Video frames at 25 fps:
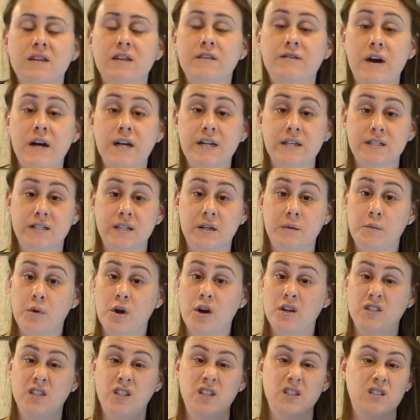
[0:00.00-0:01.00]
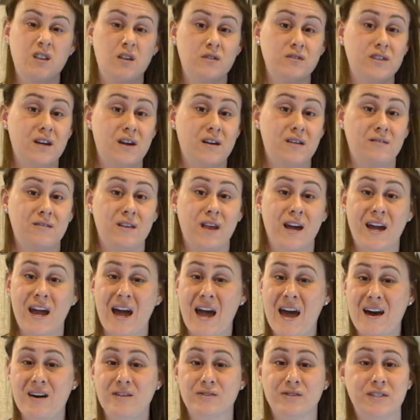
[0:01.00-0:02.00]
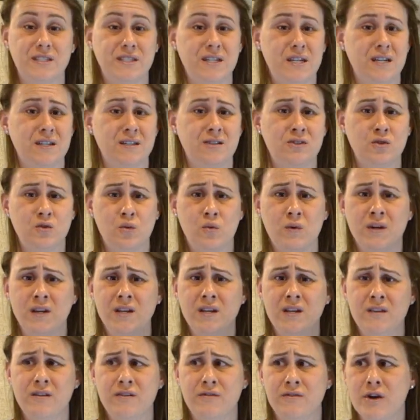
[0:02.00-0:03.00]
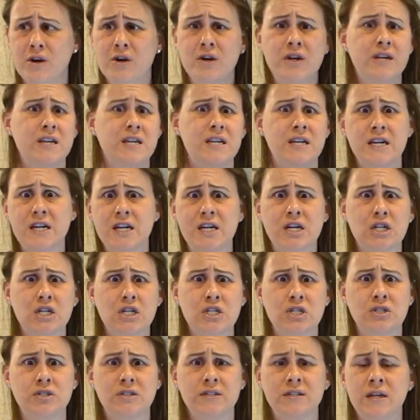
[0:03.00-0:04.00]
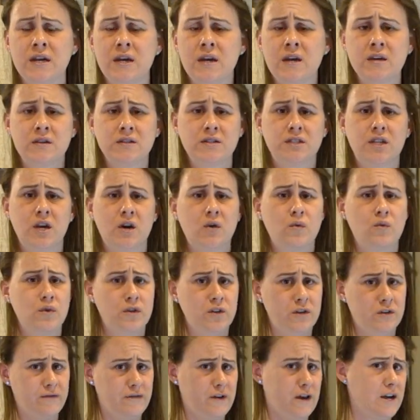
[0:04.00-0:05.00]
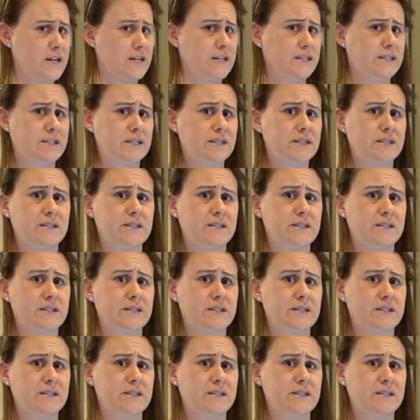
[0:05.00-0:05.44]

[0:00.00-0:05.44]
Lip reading: The financing process goes out like a house, 10, 20, 30 years. So when you're financing